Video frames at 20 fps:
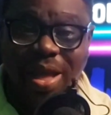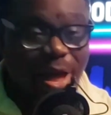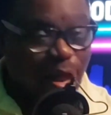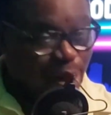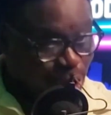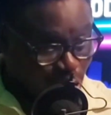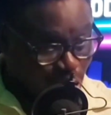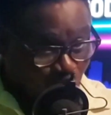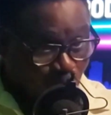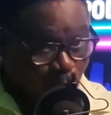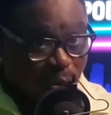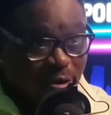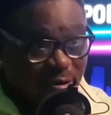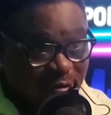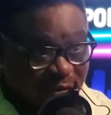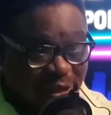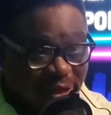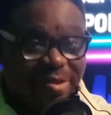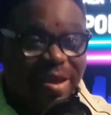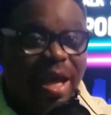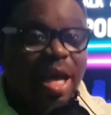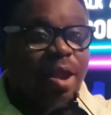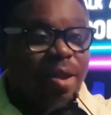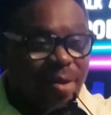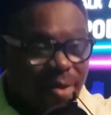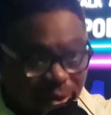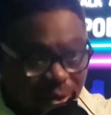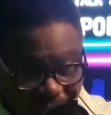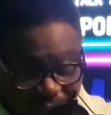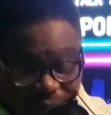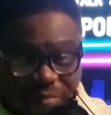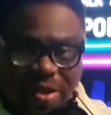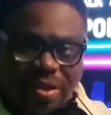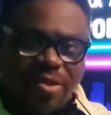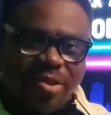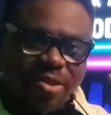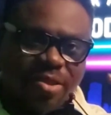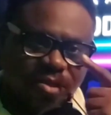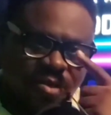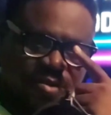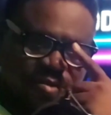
The global stage loved it.